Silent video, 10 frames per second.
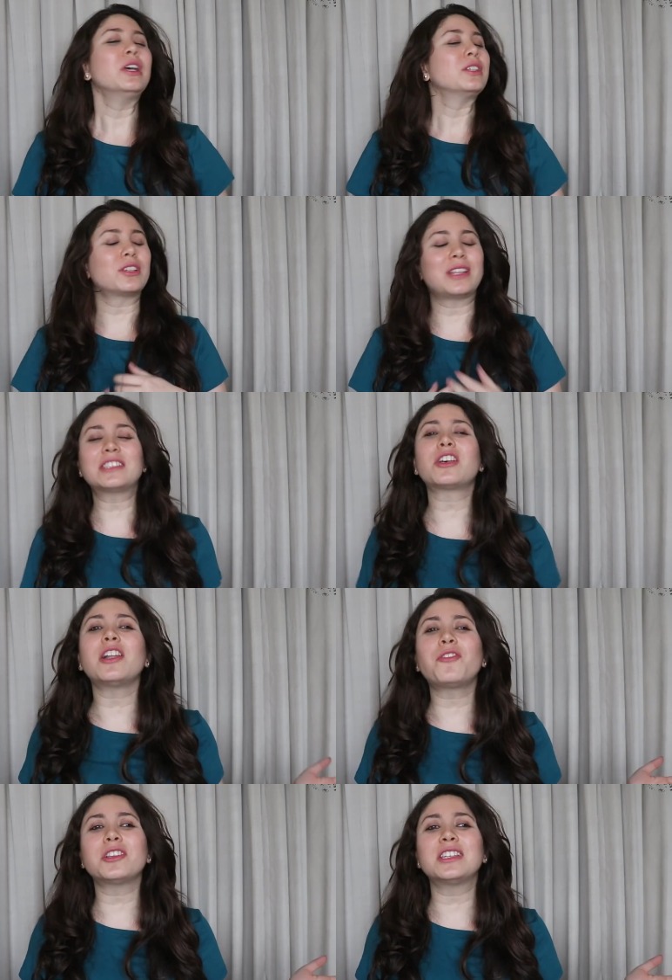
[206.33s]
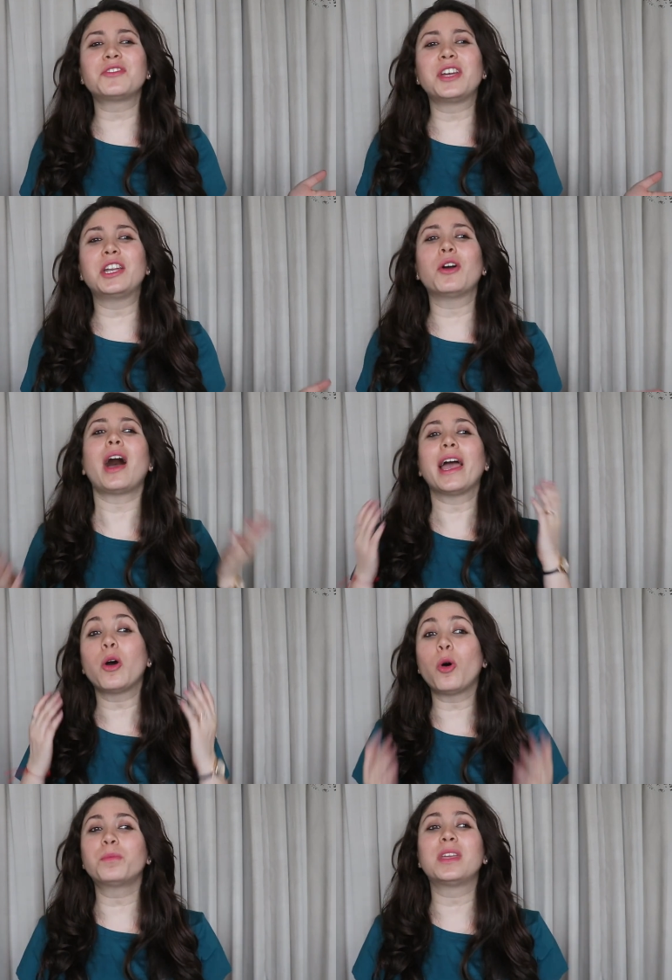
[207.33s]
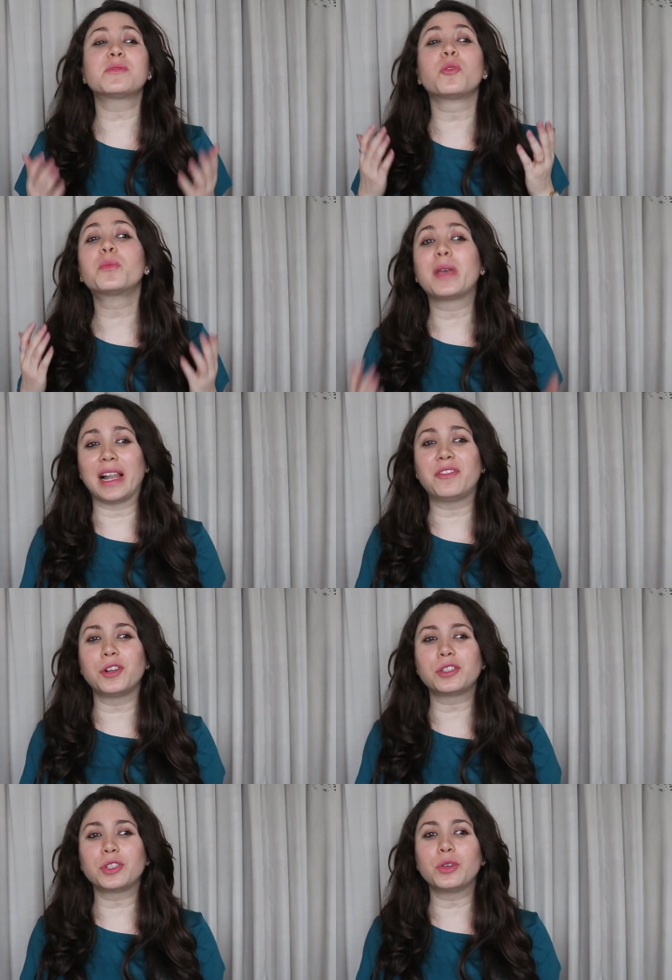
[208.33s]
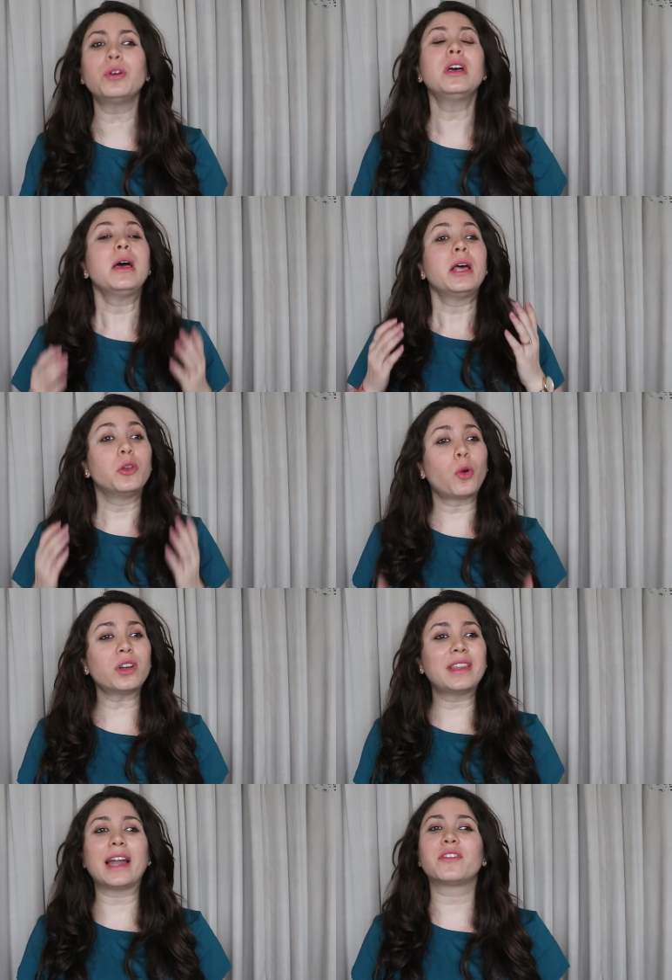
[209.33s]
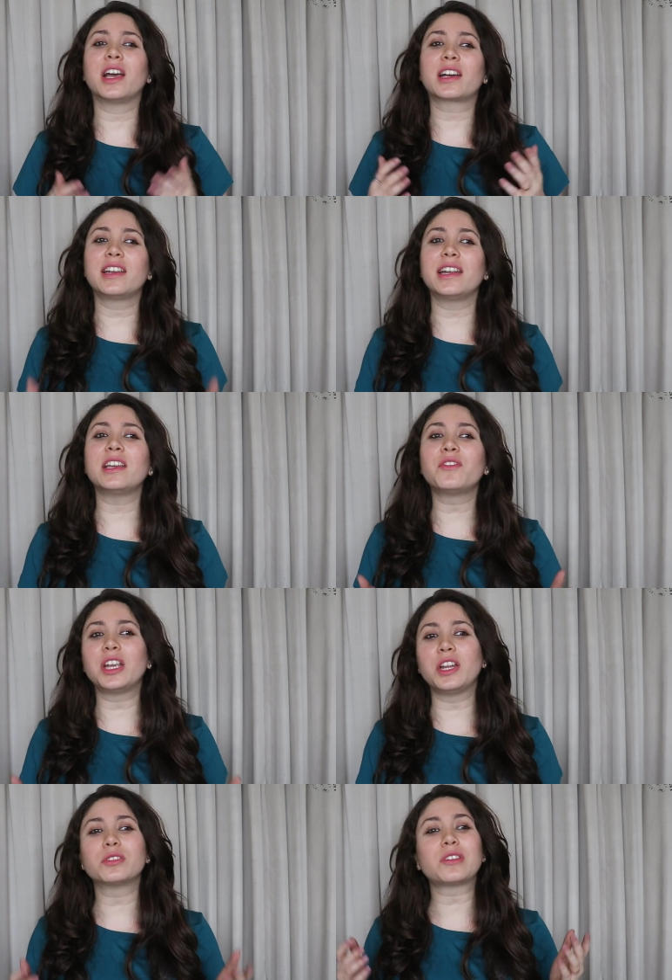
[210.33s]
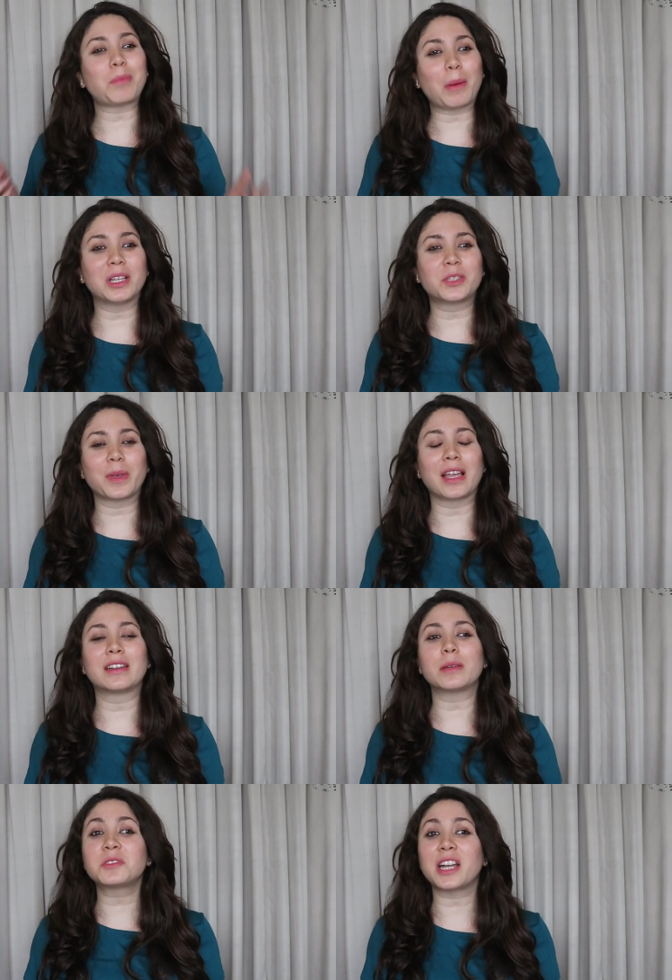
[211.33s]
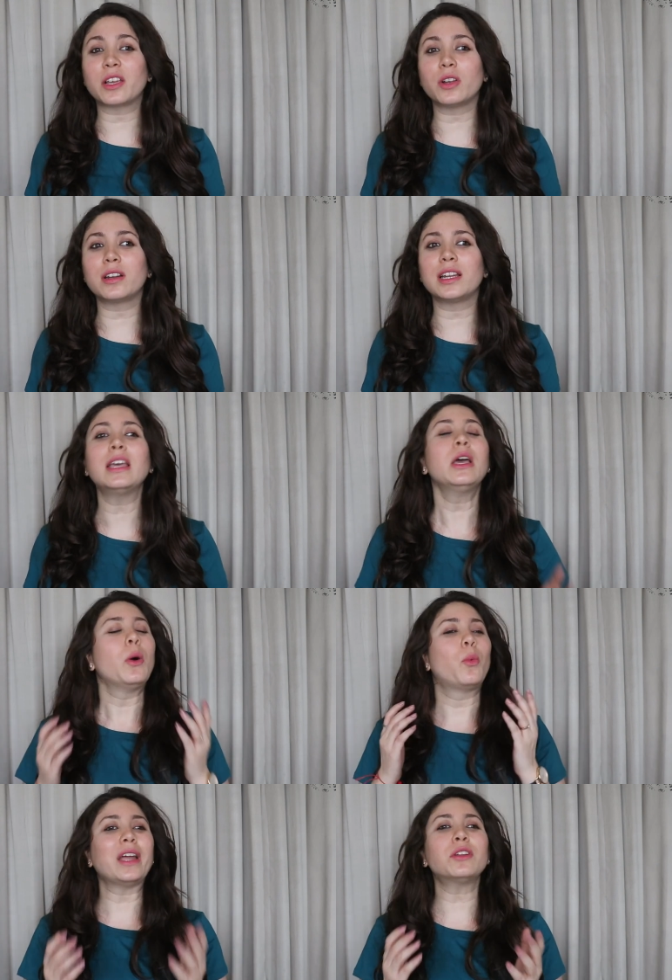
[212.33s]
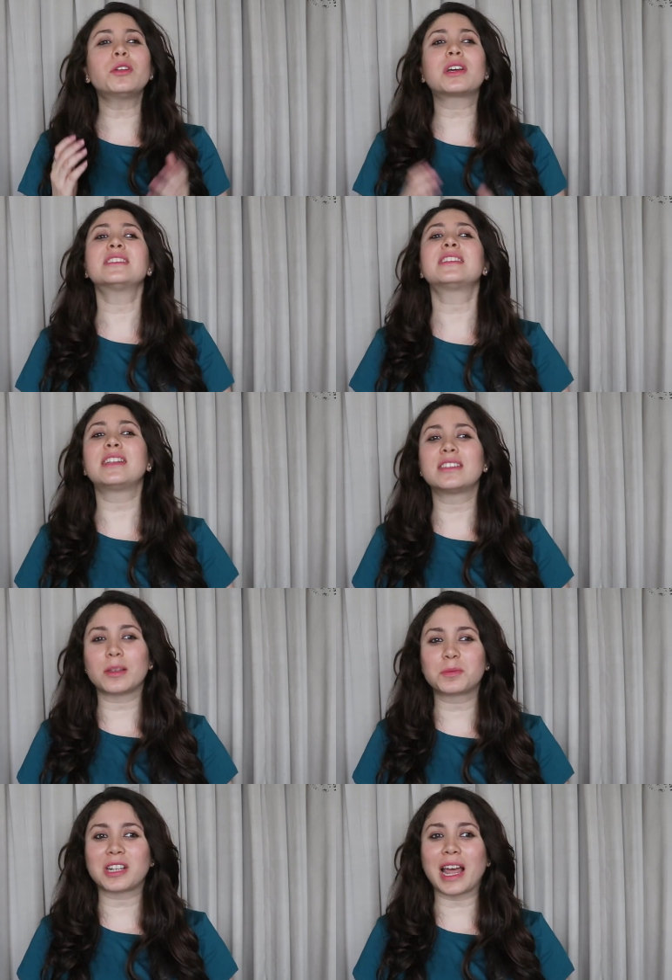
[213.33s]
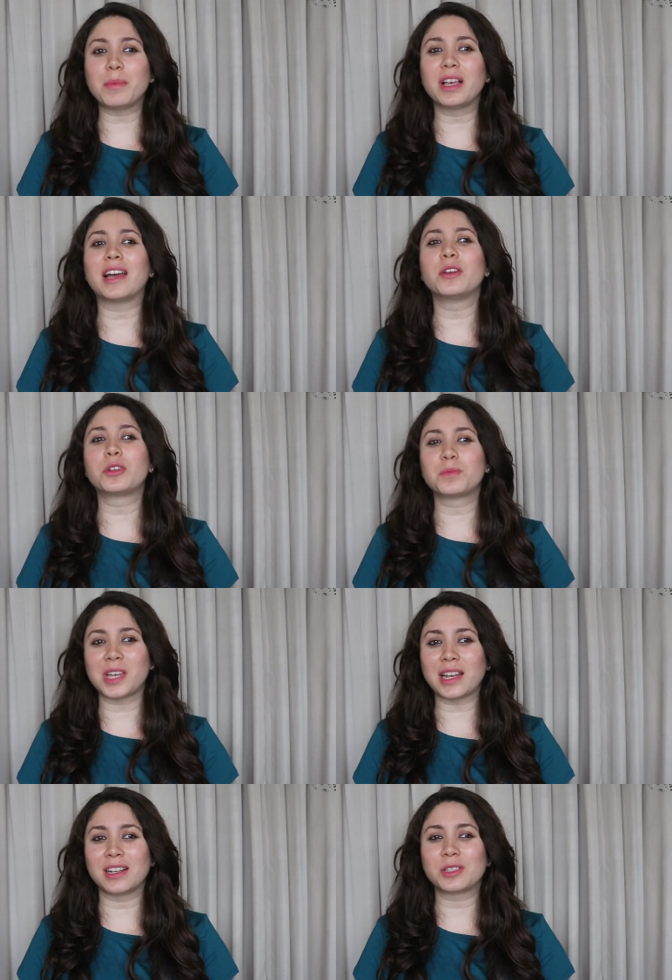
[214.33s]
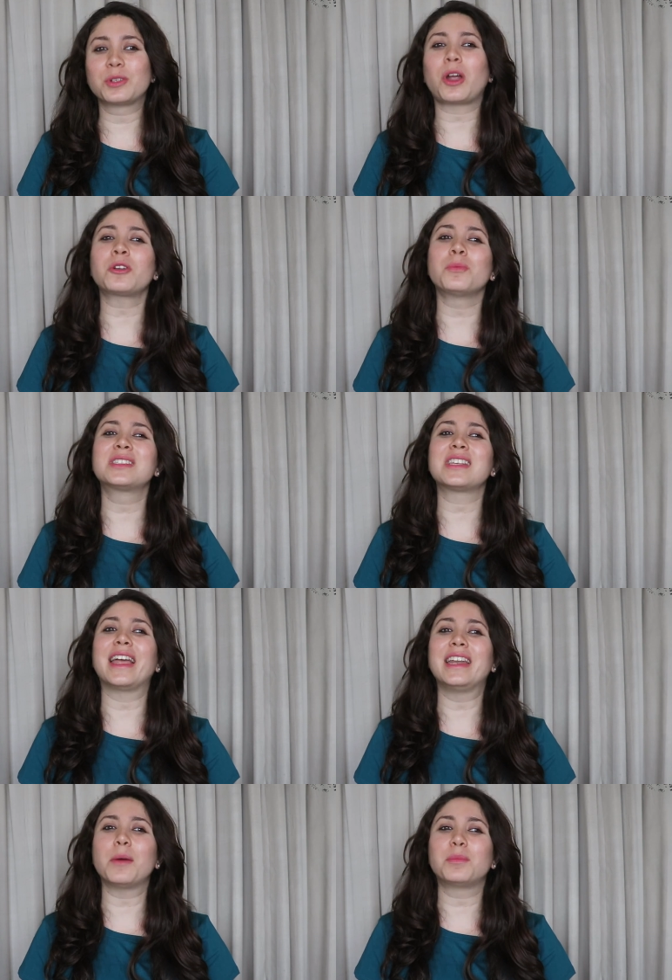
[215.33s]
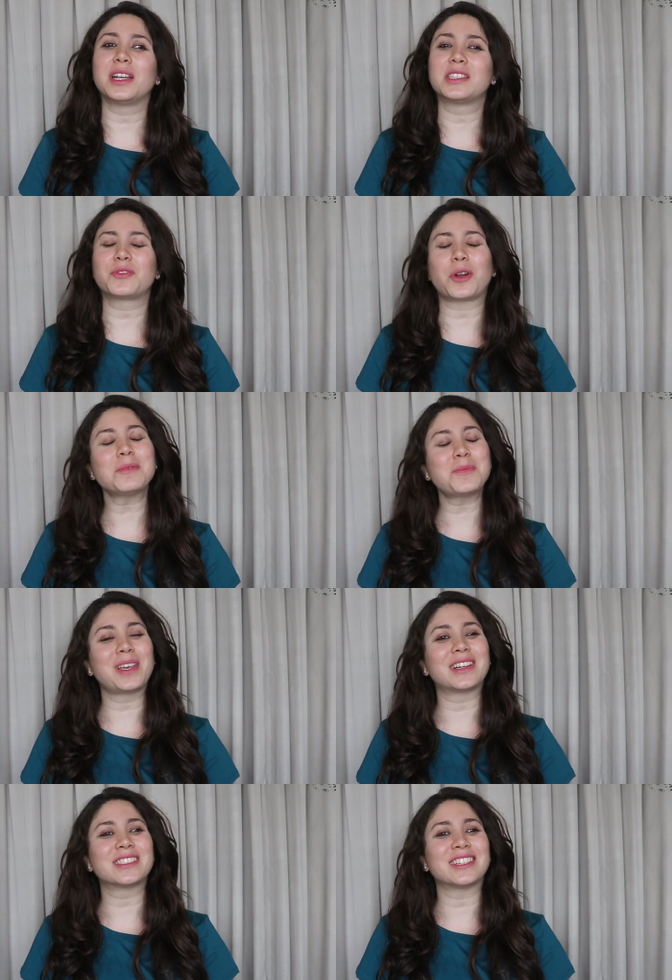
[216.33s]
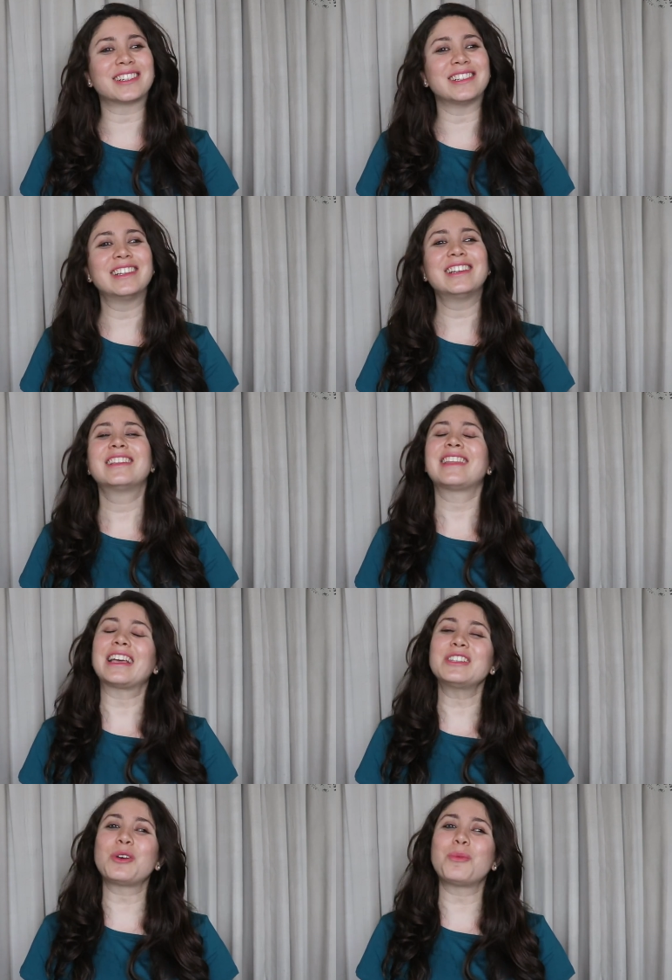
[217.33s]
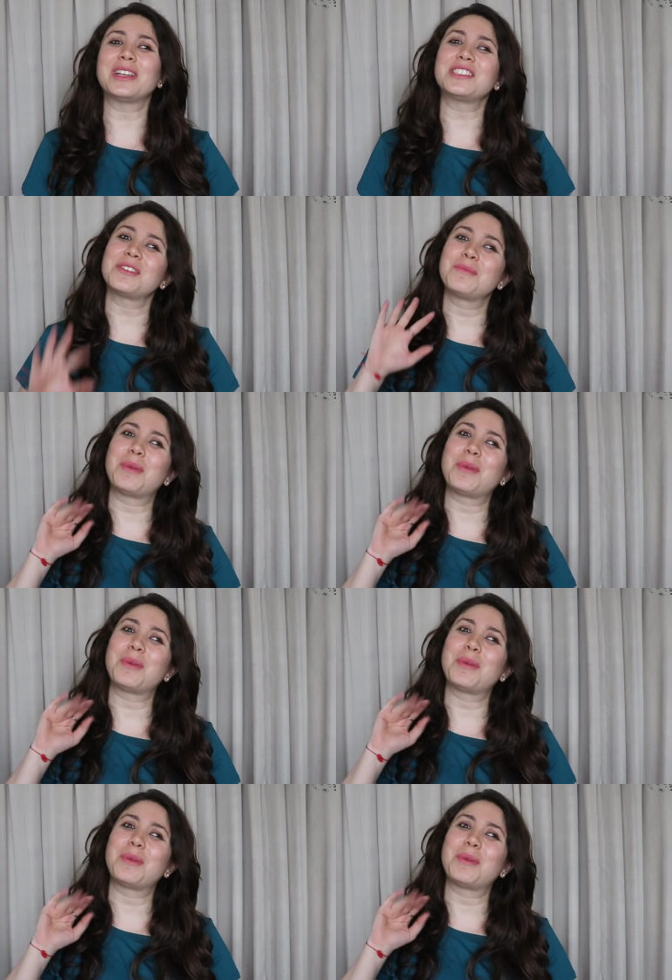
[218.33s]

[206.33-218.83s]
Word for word: So that's all for this video. I hope this would be helpful to you. Note that we are creating videos on public speaking tips regularly. Why don't you consider subscribing our YouTube channel to not to miss any updates from Speaker's Circle. Thank you so much.